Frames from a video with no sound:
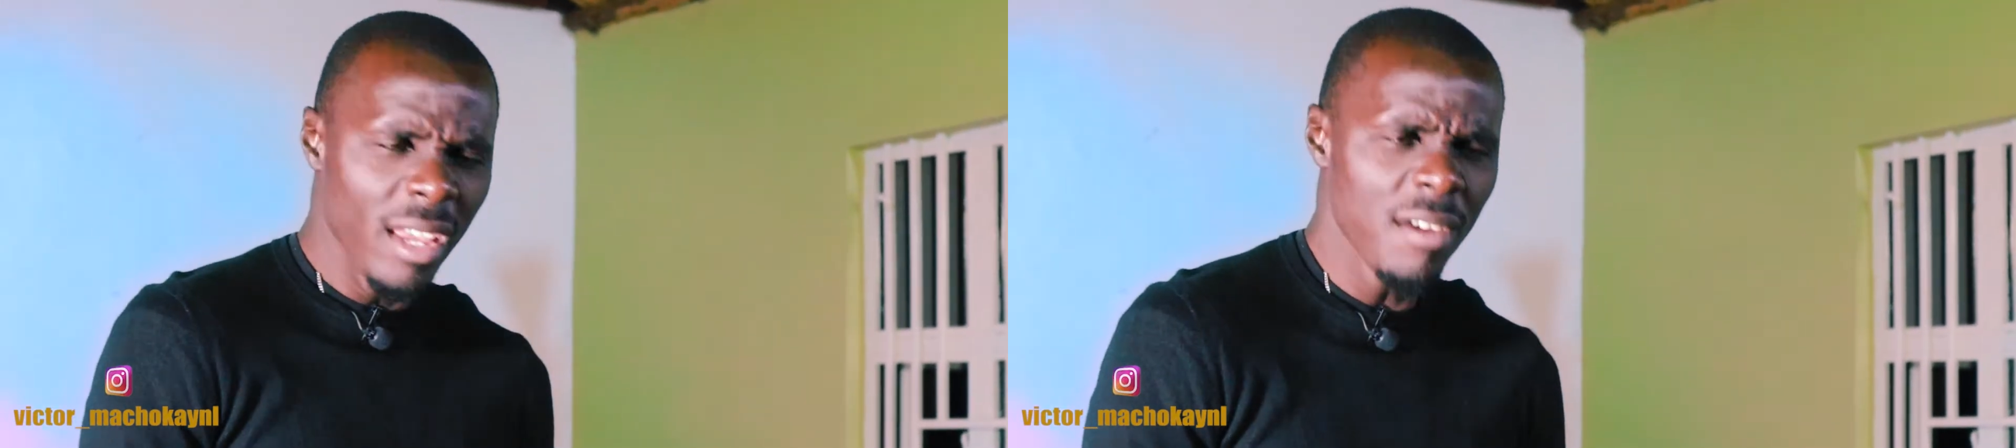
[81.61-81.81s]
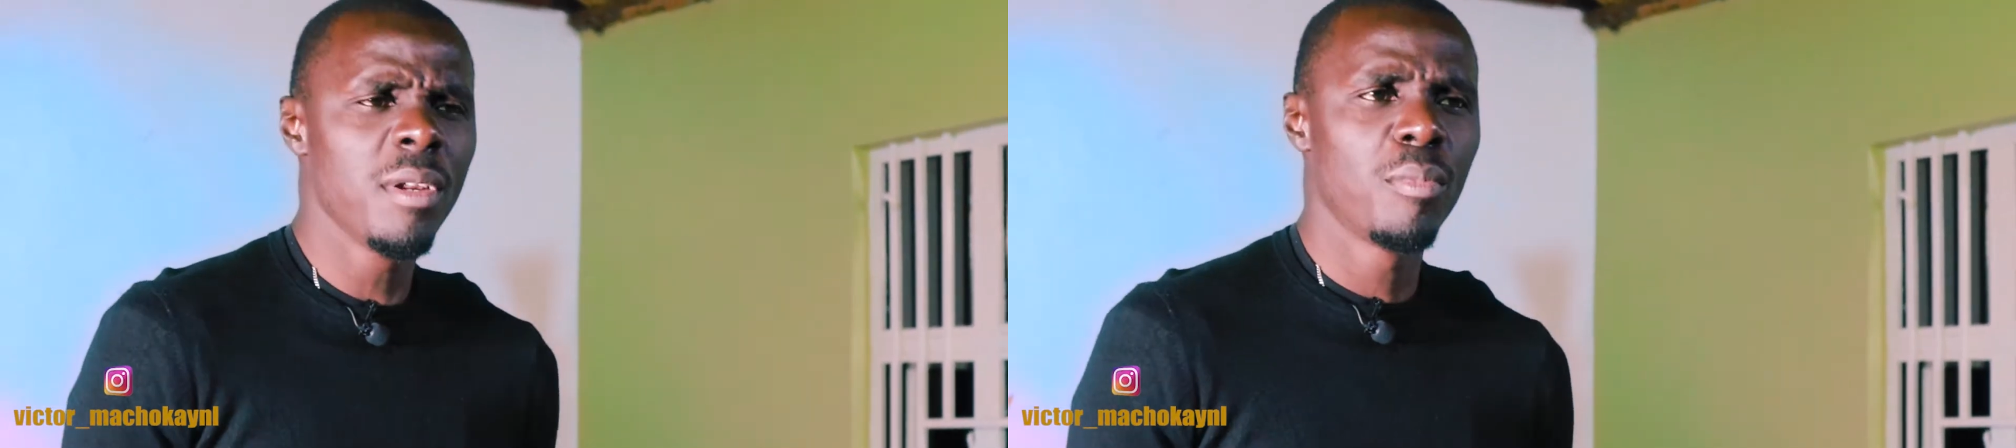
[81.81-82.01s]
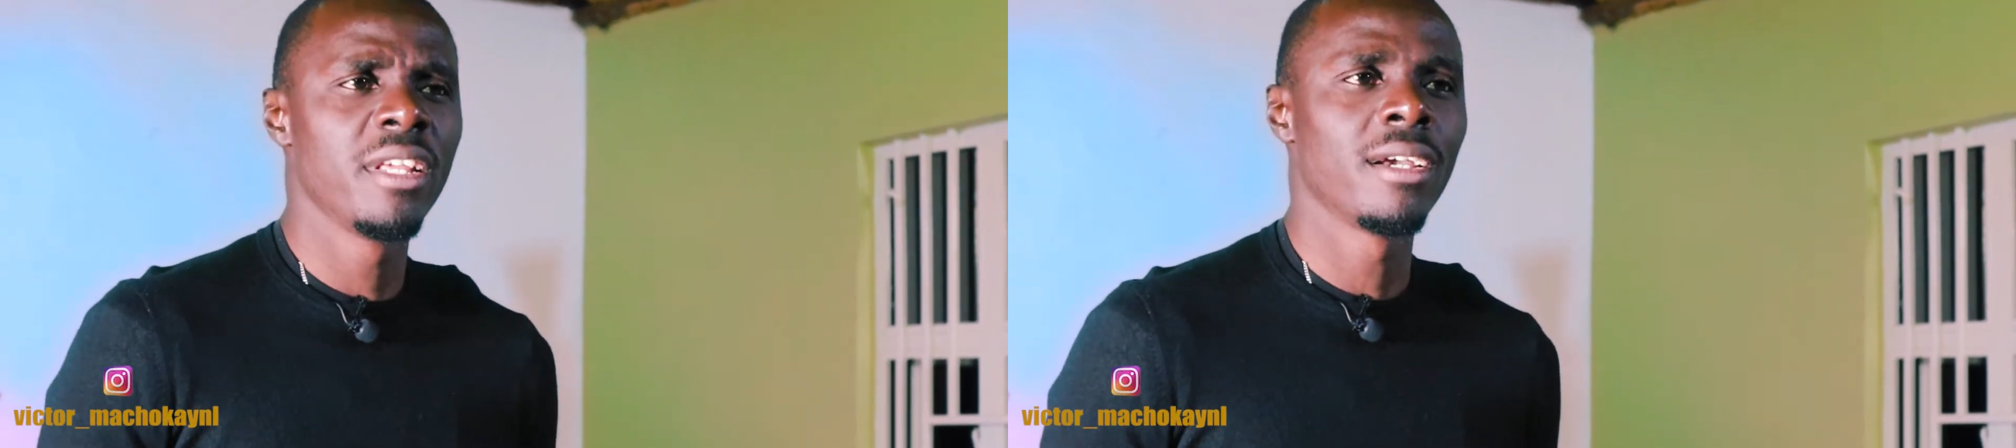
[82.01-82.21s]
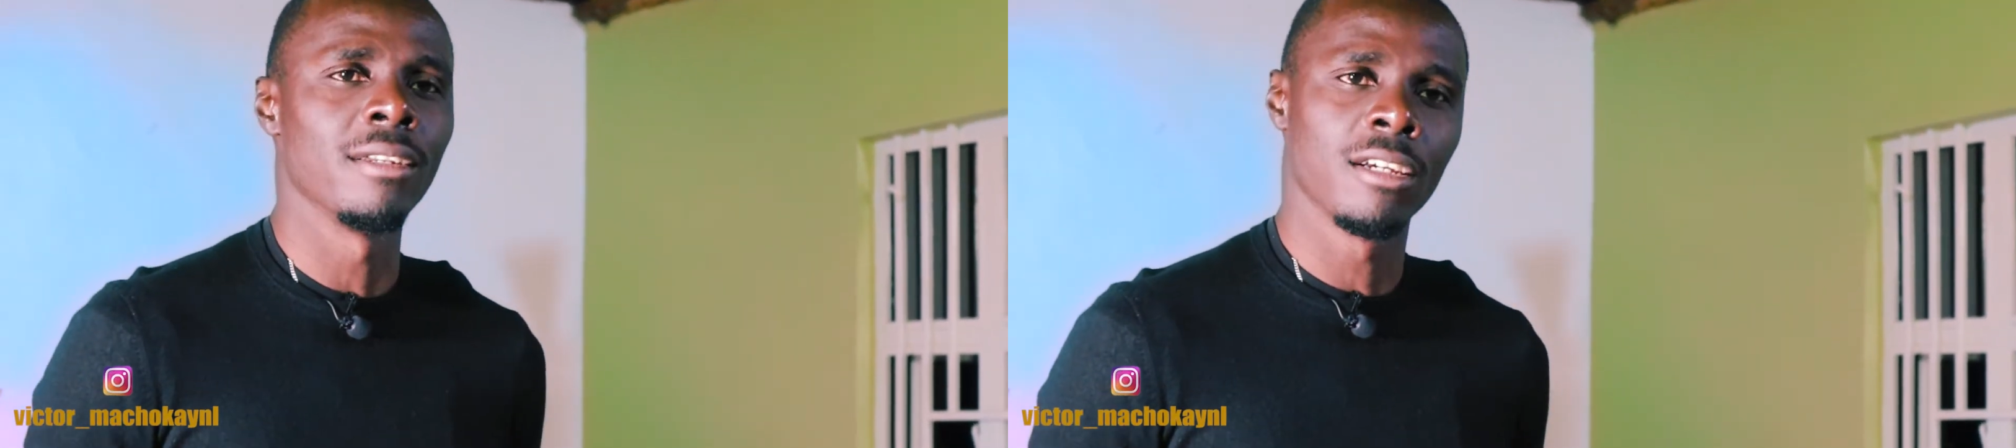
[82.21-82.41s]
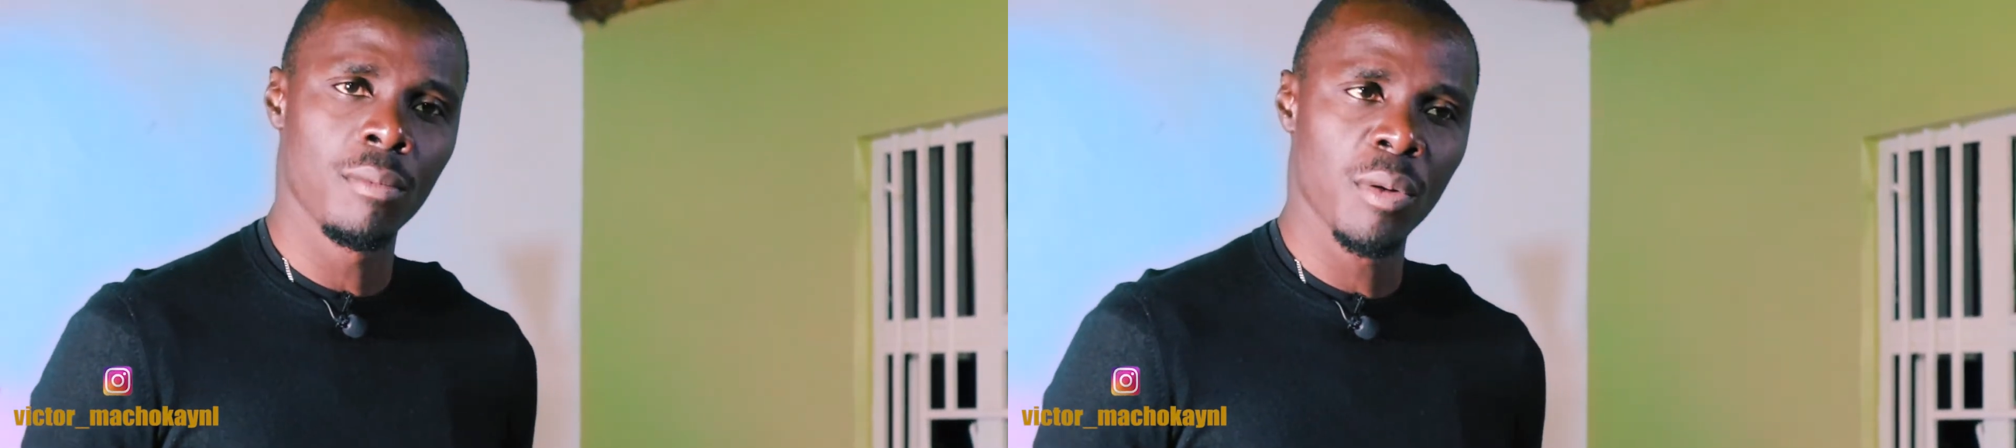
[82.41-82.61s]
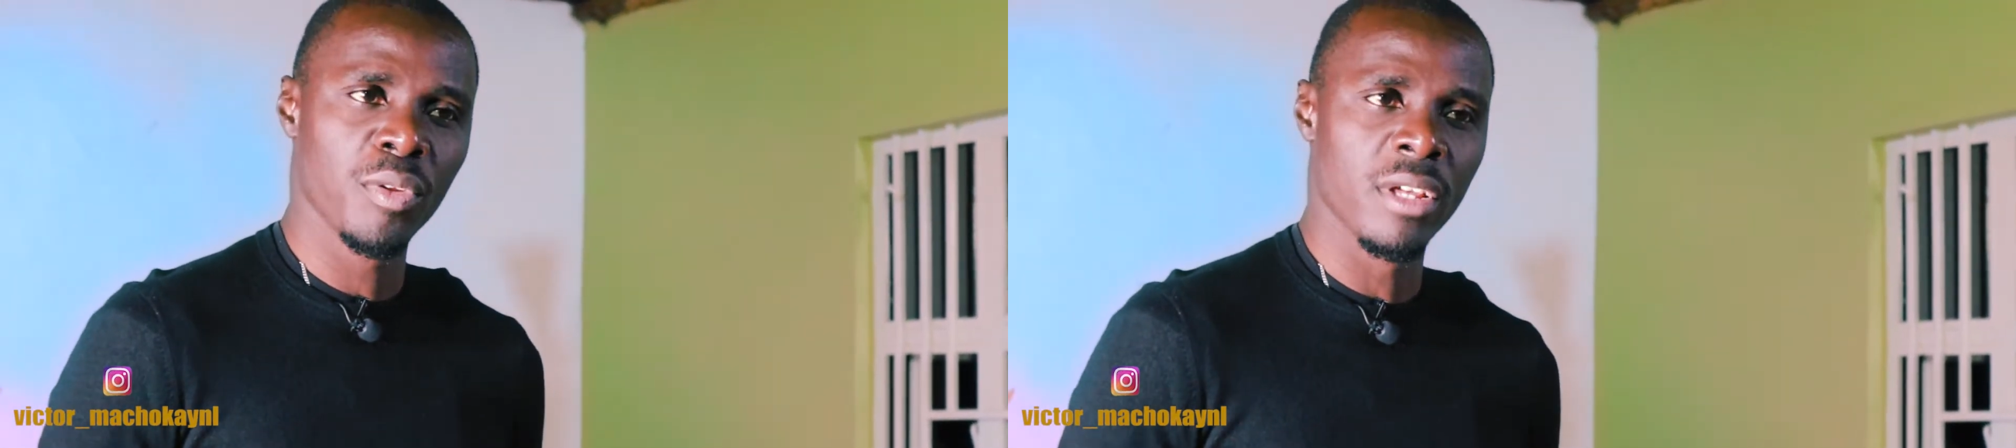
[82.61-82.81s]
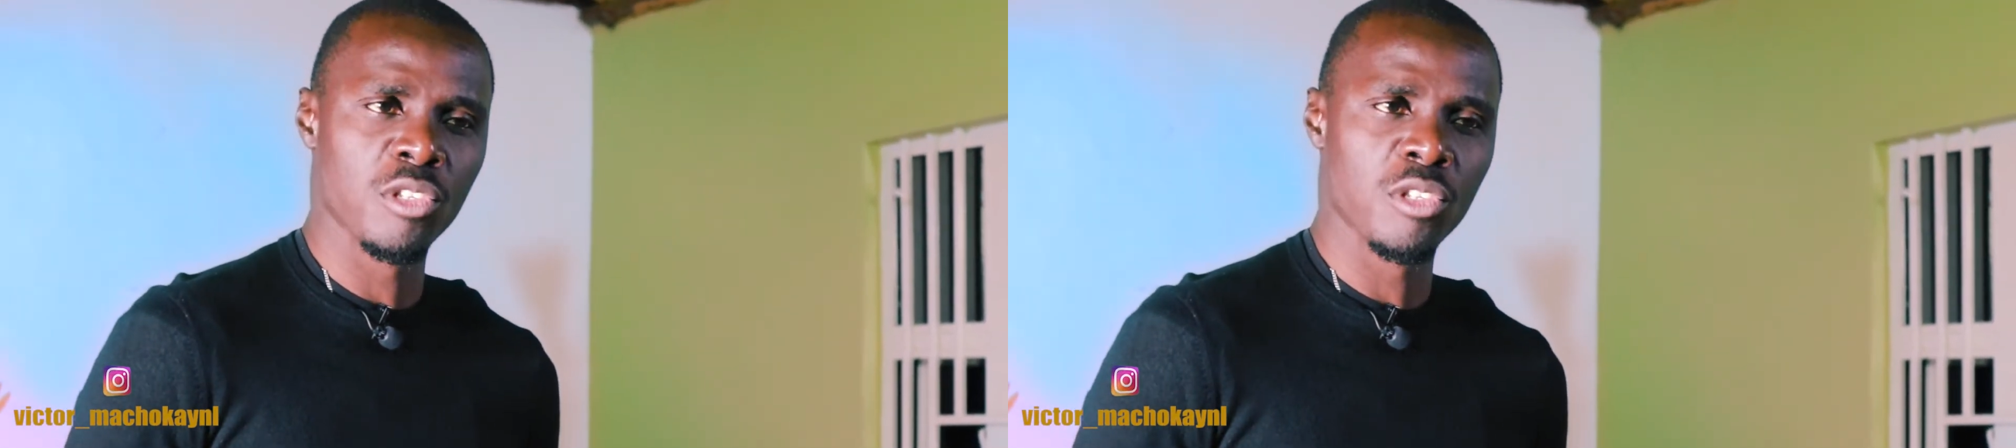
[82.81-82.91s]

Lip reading: Everybody can come up with